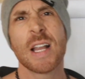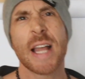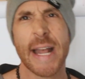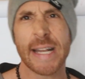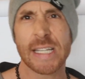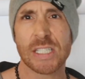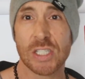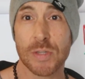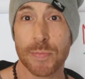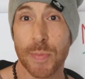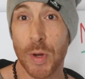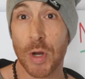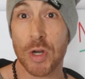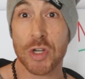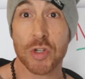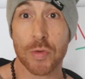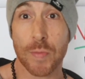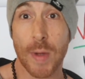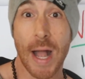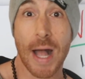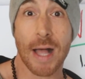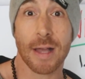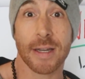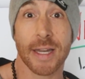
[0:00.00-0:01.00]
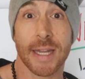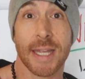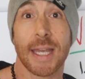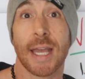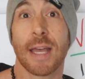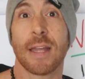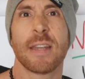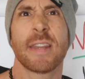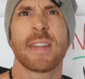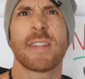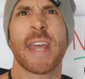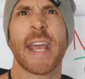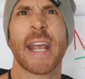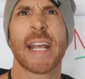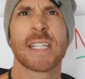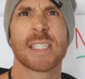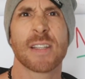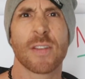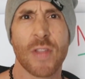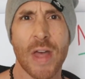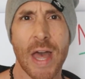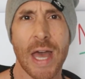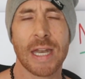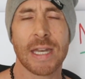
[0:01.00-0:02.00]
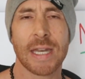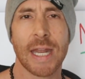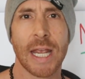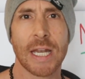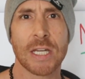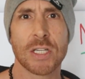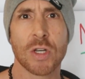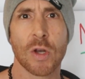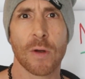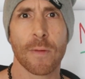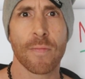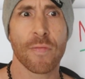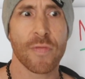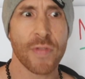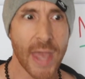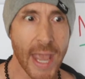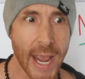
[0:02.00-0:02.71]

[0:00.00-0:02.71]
and spirituality and things of that nature,